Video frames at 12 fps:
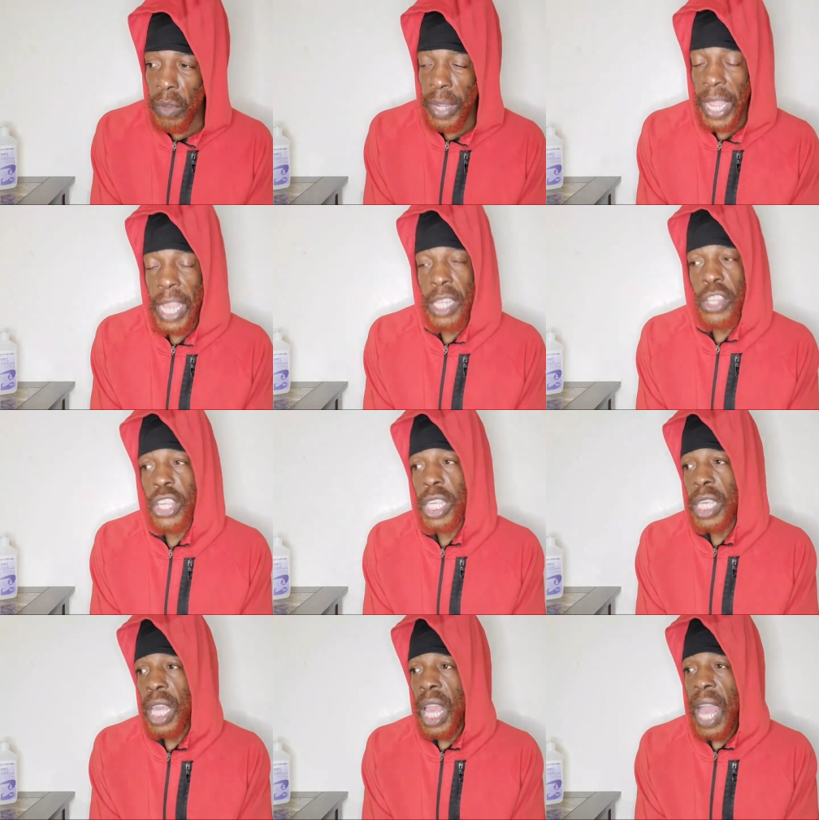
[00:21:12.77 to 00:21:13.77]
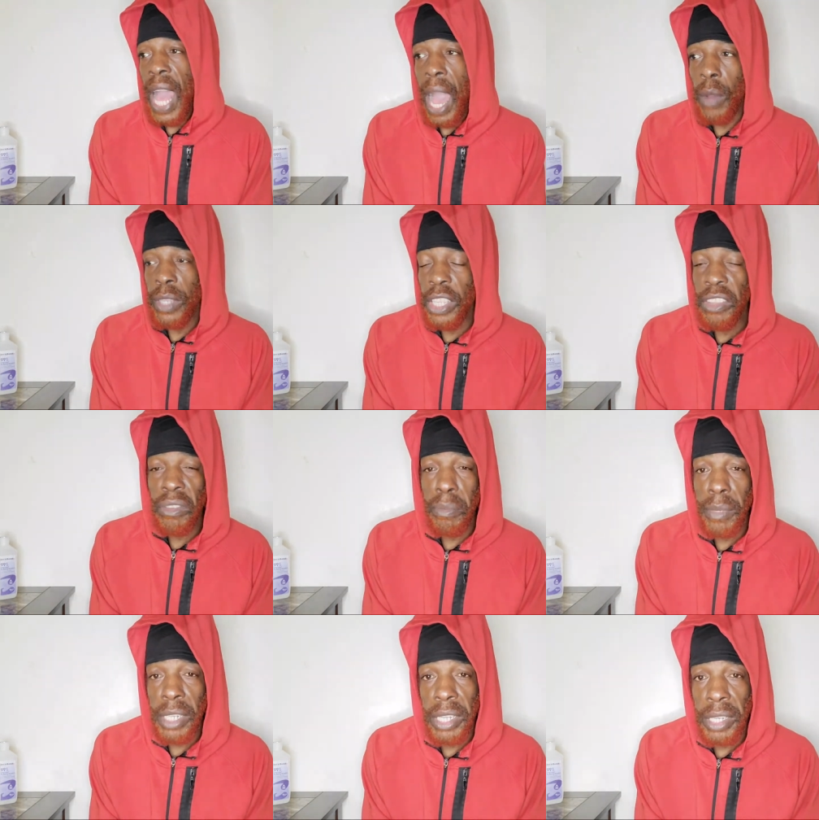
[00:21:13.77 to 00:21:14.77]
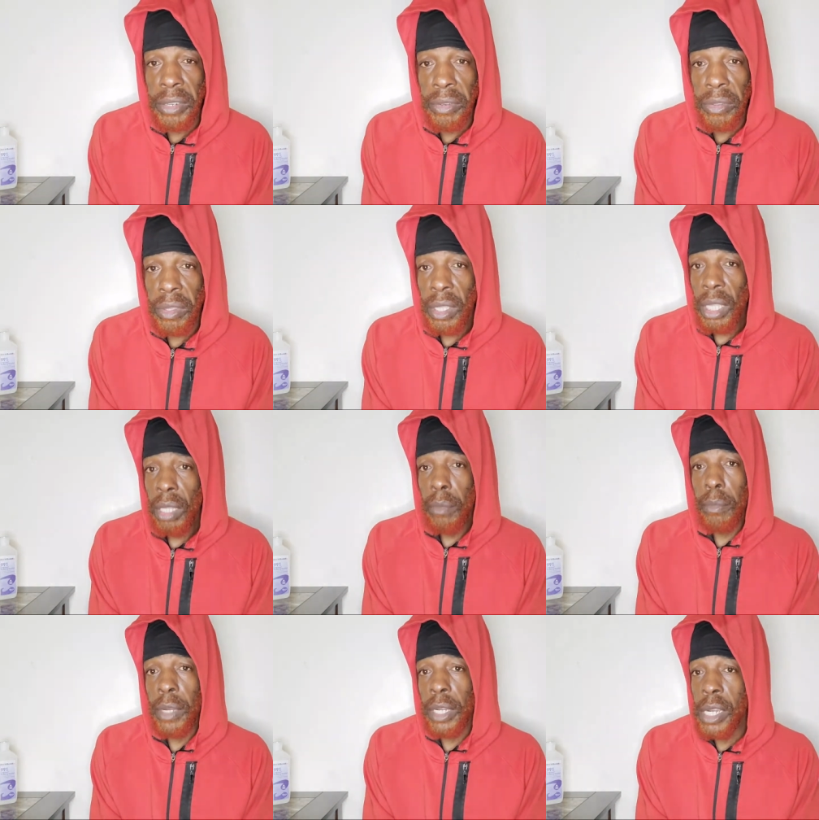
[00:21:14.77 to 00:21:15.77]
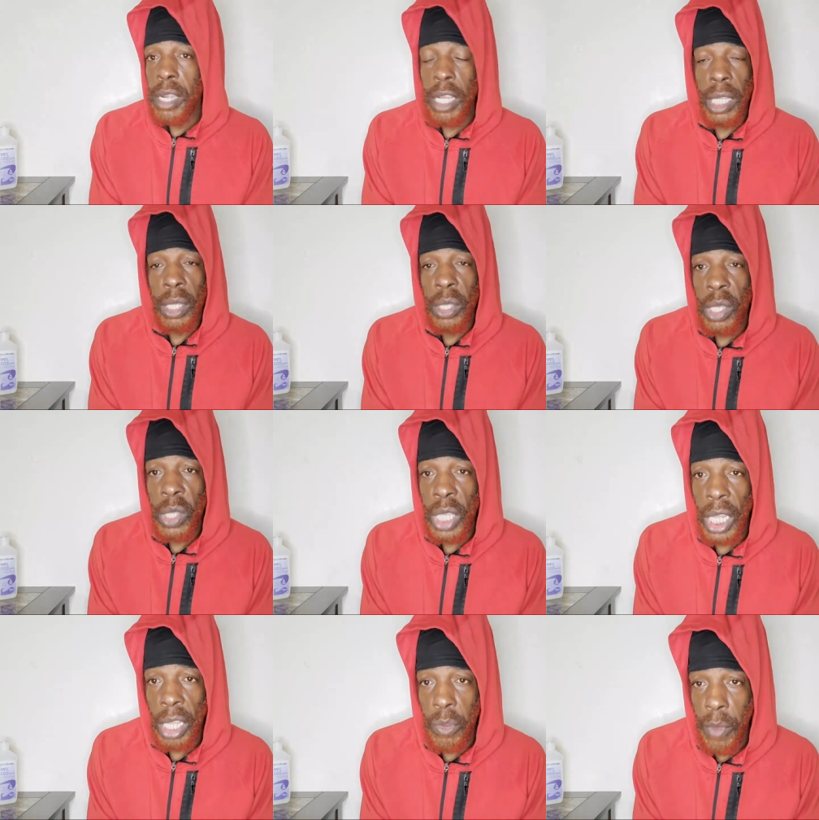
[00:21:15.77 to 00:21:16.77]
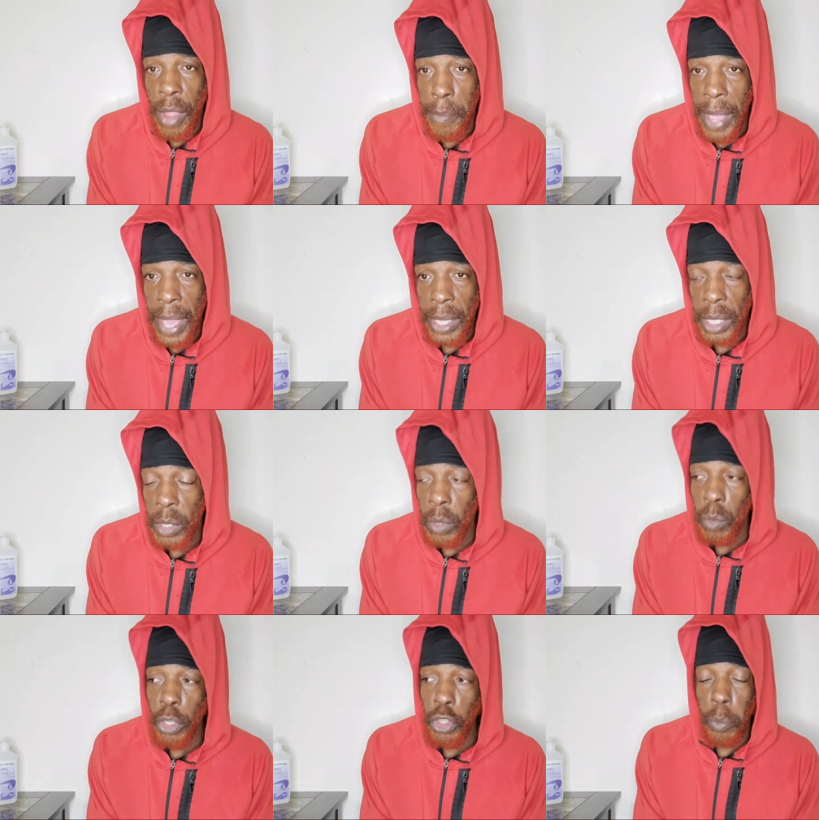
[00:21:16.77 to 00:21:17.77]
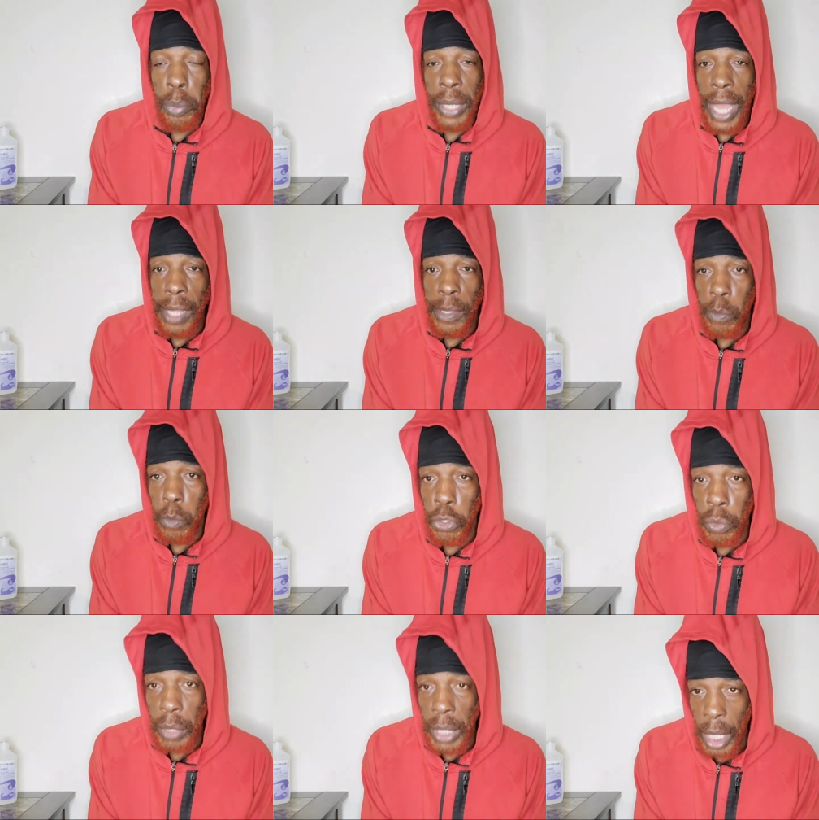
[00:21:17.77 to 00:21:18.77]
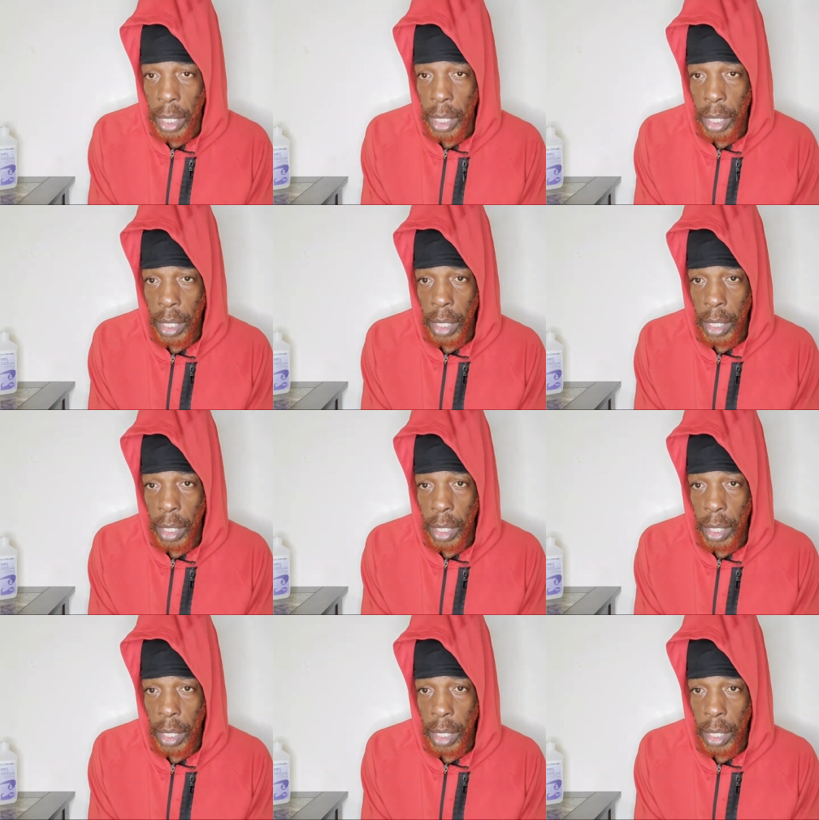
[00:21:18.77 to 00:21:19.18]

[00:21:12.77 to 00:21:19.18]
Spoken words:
energy out into Mother Earth. Mother Earth is just sending it right back. So what you put out is what you get.